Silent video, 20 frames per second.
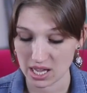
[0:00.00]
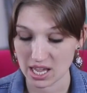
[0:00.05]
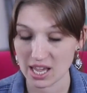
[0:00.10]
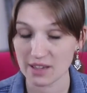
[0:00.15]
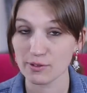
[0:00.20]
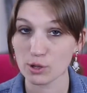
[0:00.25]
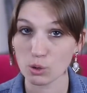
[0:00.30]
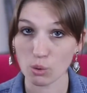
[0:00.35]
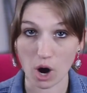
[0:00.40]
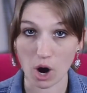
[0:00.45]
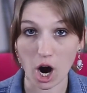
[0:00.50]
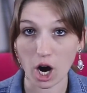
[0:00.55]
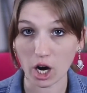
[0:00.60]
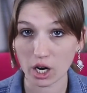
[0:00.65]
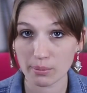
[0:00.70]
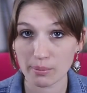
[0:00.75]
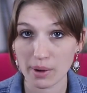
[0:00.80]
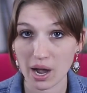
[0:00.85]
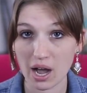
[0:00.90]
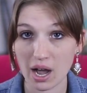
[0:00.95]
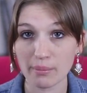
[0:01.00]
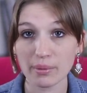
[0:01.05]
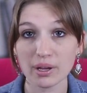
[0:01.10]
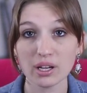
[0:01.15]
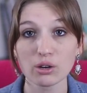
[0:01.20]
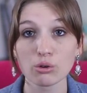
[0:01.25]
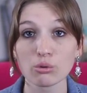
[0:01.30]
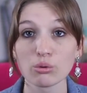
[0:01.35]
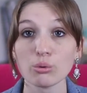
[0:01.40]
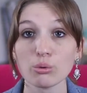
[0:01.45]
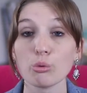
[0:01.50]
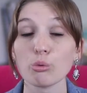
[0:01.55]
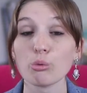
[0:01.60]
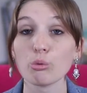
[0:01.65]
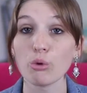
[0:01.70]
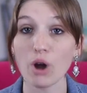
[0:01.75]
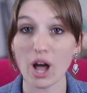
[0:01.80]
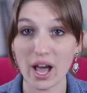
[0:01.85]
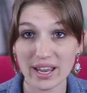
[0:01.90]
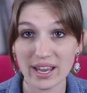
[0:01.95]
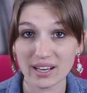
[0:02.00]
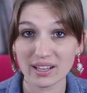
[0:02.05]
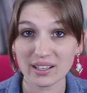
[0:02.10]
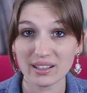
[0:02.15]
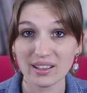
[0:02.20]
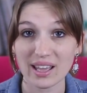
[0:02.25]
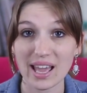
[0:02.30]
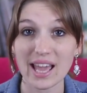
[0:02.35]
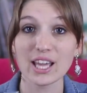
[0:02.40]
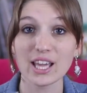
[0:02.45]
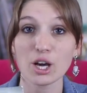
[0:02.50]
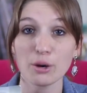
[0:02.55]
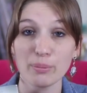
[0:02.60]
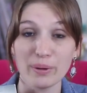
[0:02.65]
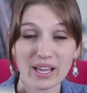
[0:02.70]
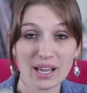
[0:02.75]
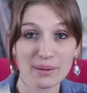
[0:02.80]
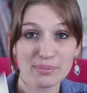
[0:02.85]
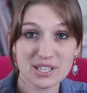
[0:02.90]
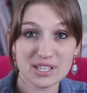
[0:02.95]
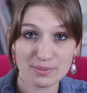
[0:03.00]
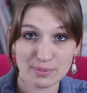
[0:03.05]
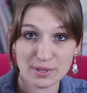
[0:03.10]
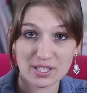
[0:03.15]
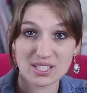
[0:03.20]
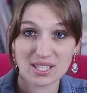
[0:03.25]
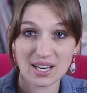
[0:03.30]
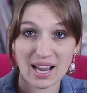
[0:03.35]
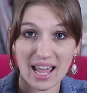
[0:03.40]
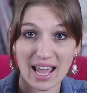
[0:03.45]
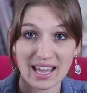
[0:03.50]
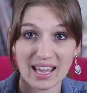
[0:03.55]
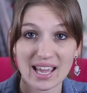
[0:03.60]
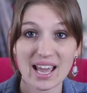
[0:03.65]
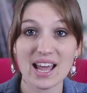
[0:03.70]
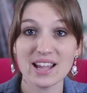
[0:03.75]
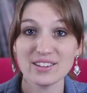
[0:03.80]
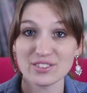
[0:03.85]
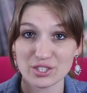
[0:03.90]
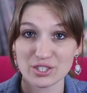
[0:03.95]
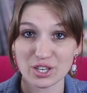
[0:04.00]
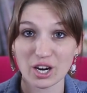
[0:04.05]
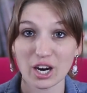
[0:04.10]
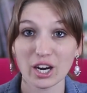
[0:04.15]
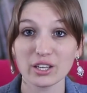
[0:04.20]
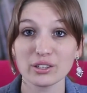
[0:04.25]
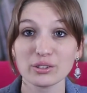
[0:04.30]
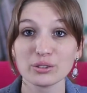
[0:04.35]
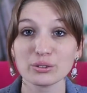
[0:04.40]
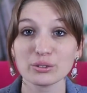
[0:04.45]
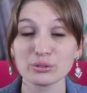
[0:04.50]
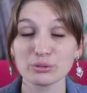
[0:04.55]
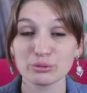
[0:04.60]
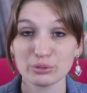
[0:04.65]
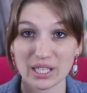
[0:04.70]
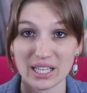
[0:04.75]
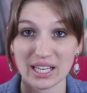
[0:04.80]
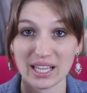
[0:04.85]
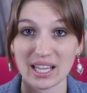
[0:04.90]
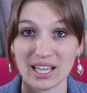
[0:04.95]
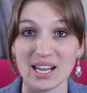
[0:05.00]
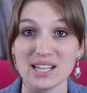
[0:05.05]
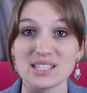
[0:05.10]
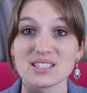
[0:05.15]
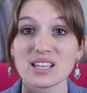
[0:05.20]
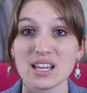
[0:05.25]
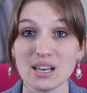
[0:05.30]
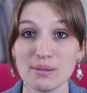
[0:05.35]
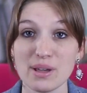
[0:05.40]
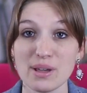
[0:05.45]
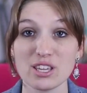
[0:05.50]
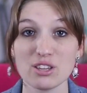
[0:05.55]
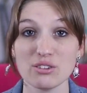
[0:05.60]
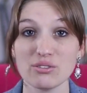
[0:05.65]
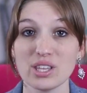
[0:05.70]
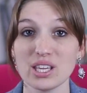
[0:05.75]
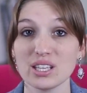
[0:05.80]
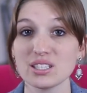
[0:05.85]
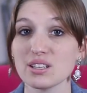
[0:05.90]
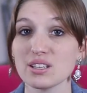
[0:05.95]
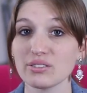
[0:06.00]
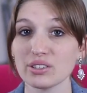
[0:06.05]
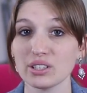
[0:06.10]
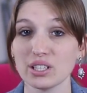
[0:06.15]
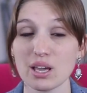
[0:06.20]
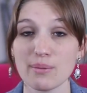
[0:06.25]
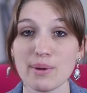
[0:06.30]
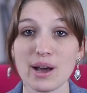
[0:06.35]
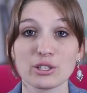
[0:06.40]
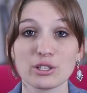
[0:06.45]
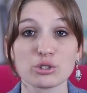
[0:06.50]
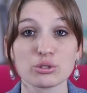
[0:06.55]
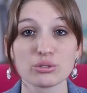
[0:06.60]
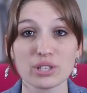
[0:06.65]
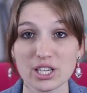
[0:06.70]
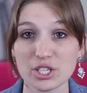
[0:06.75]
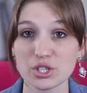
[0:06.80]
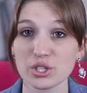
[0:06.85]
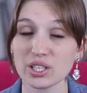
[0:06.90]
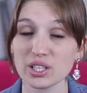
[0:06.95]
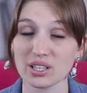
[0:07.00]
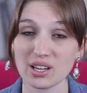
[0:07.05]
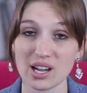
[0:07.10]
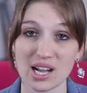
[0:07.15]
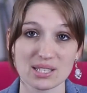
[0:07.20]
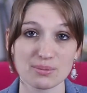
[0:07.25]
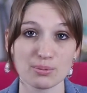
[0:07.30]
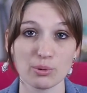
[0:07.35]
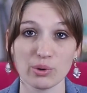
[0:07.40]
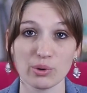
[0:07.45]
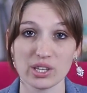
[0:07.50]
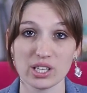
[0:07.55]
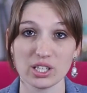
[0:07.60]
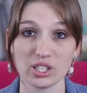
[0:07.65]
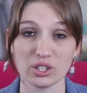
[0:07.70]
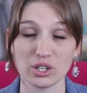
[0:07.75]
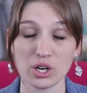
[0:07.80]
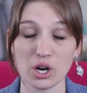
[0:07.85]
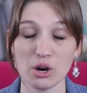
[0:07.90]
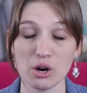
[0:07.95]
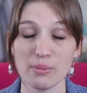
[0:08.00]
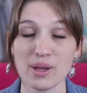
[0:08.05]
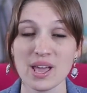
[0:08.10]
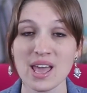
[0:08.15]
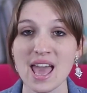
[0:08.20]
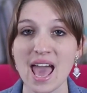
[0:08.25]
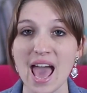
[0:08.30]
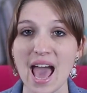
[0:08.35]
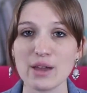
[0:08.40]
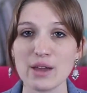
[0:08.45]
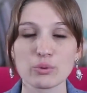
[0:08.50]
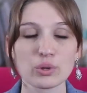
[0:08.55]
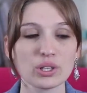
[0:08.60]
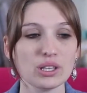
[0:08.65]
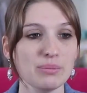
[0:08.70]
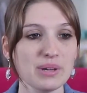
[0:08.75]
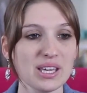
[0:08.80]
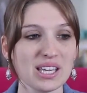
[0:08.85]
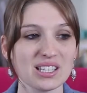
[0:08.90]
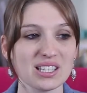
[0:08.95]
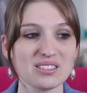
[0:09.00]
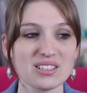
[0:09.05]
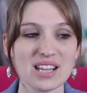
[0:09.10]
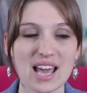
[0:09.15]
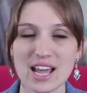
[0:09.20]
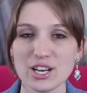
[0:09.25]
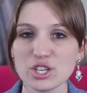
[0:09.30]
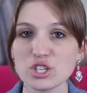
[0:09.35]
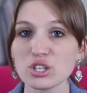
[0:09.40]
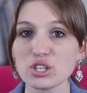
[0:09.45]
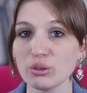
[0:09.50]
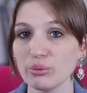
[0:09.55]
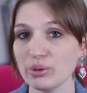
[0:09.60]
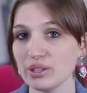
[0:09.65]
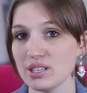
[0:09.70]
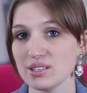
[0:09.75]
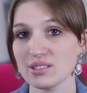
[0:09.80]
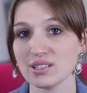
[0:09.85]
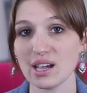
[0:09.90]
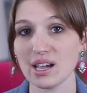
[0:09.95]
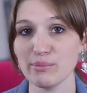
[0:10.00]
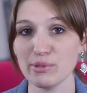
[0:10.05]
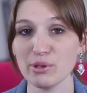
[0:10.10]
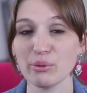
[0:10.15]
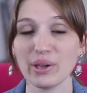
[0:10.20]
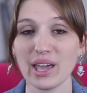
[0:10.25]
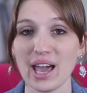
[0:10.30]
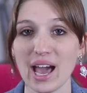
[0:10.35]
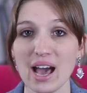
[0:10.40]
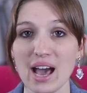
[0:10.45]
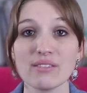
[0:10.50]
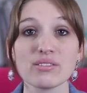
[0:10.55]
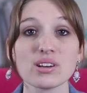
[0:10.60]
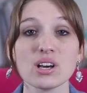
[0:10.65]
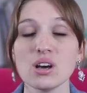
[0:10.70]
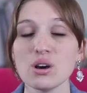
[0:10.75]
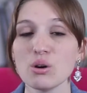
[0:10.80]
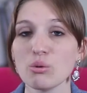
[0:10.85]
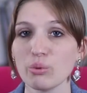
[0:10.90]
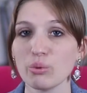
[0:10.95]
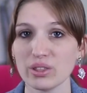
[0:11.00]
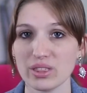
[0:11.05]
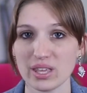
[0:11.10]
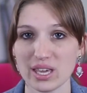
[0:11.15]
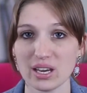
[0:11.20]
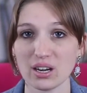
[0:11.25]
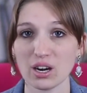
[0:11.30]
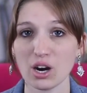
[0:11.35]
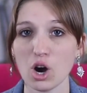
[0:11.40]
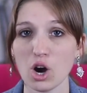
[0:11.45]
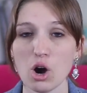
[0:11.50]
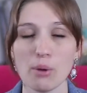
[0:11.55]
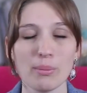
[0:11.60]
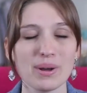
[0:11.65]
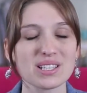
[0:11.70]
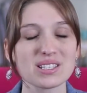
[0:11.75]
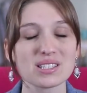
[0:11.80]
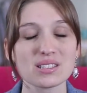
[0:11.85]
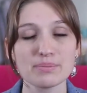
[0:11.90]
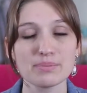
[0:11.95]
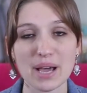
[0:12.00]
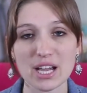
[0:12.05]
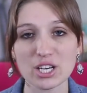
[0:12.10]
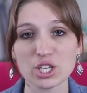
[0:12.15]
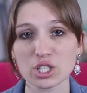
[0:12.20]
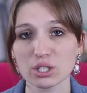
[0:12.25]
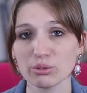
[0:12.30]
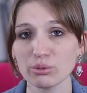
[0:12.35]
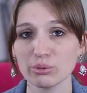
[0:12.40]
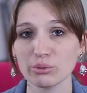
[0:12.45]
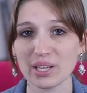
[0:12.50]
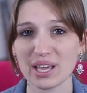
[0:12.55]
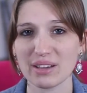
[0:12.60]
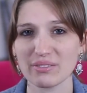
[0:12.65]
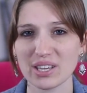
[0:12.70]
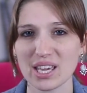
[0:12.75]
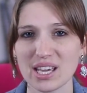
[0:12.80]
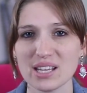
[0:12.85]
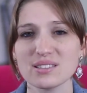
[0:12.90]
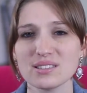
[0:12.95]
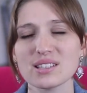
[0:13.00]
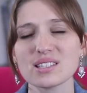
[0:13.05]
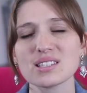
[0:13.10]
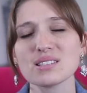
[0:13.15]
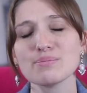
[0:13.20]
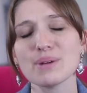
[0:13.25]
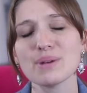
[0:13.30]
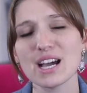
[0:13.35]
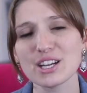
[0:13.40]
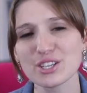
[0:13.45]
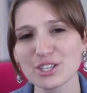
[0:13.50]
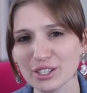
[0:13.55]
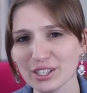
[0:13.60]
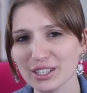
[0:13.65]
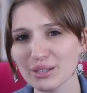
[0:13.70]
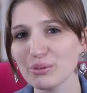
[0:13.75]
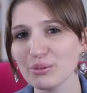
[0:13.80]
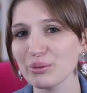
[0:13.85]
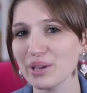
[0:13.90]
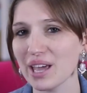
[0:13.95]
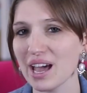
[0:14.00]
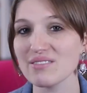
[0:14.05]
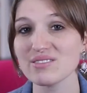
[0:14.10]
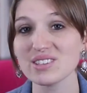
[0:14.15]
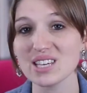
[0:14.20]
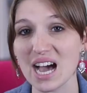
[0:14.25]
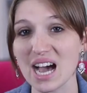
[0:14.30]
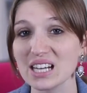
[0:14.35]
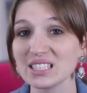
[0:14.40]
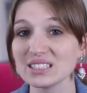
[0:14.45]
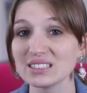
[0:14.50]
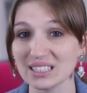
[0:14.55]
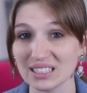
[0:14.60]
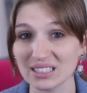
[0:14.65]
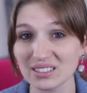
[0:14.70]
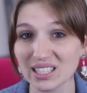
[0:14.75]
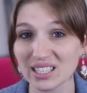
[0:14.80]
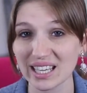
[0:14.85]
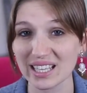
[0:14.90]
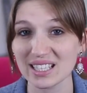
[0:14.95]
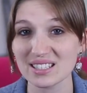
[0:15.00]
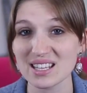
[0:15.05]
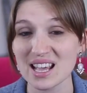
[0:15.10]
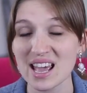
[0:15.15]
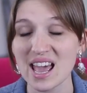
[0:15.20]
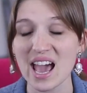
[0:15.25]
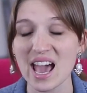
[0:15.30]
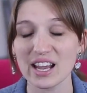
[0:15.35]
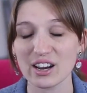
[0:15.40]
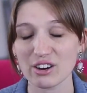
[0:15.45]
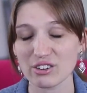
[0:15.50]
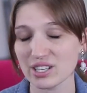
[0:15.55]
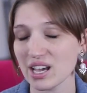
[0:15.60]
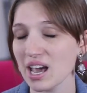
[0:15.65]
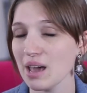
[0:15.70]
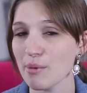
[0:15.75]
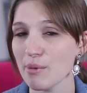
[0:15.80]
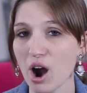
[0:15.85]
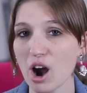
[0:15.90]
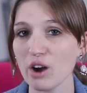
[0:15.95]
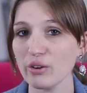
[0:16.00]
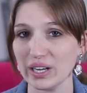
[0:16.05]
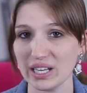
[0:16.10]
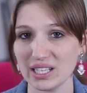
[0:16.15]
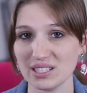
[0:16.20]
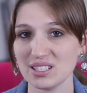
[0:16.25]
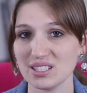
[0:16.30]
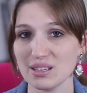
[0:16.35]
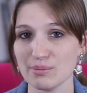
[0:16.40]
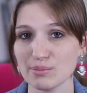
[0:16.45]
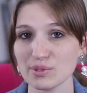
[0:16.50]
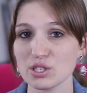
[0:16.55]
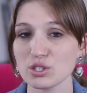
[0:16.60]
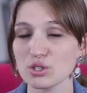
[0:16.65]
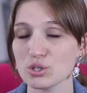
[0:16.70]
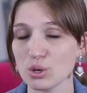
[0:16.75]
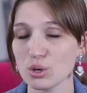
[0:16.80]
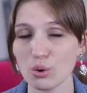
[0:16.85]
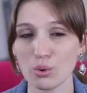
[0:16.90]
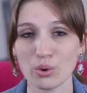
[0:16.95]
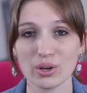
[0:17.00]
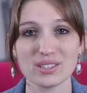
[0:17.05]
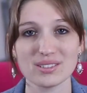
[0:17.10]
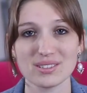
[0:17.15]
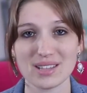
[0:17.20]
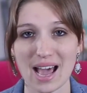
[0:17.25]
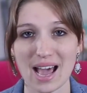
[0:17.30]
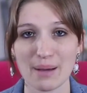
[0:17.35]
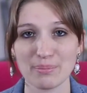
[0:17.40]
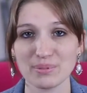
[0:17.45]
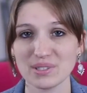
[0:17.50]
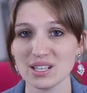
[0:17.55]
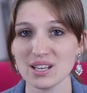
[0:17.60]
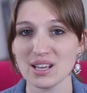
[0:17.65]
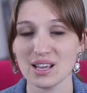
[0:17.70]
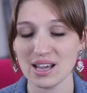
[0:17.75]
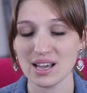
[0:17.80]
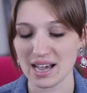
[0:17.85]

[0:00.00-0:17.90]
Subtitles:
If you are a mom, run and go pick up this book today and start reading it. It's going to make you think differently about treasuring the gospel within your home and really being intentional with this time that we have within our home, especially when we have kids, especially when we have young little kids and our time already seems so zapped.